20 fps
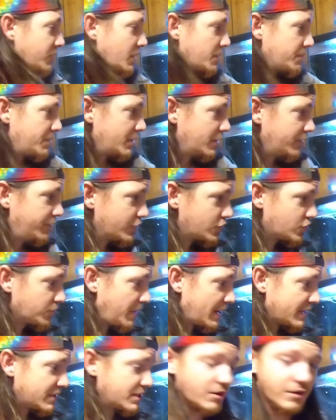beneficial
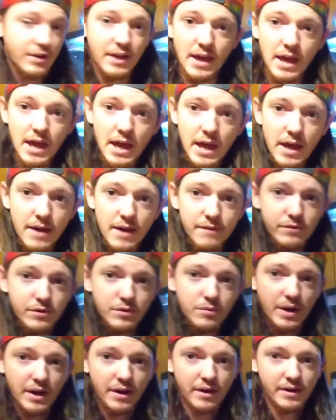bacteria
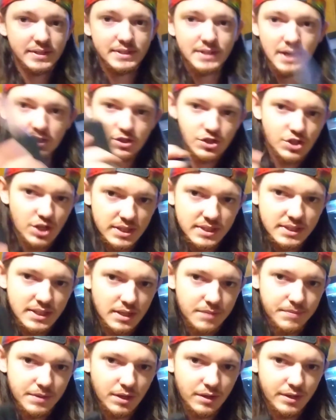everywhere. It's not just going
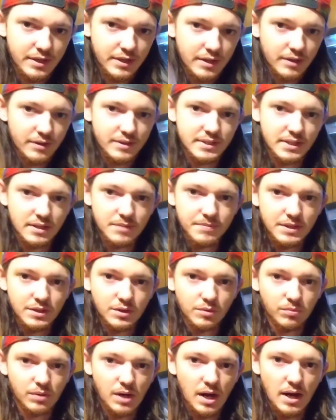to be on here. It's going to be in
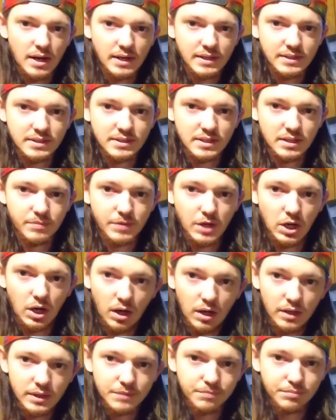the rock. It's going to be
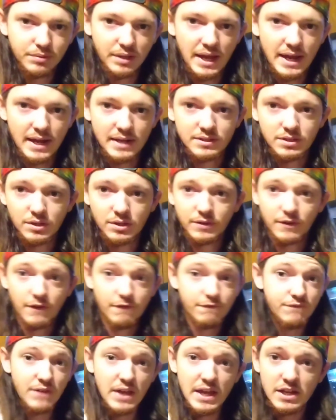on the plants, on the
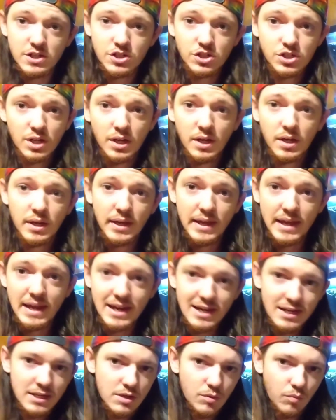fish,
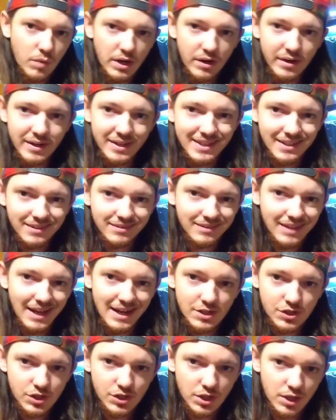anywhere it can
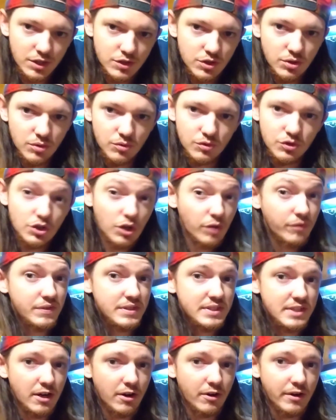latch onto,
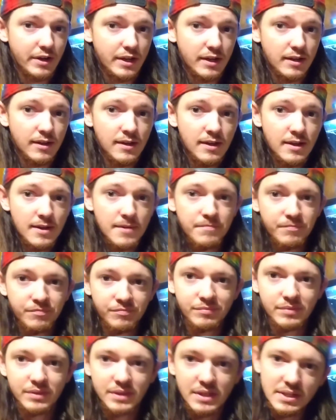surface area.
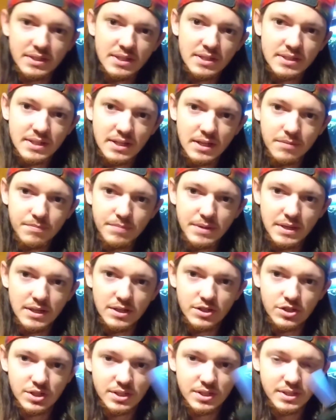This is going to be
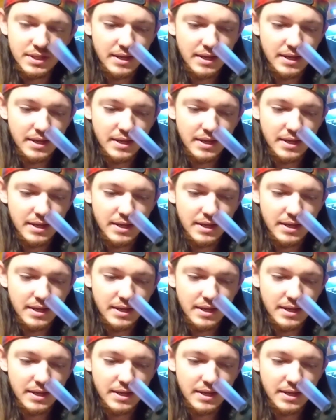just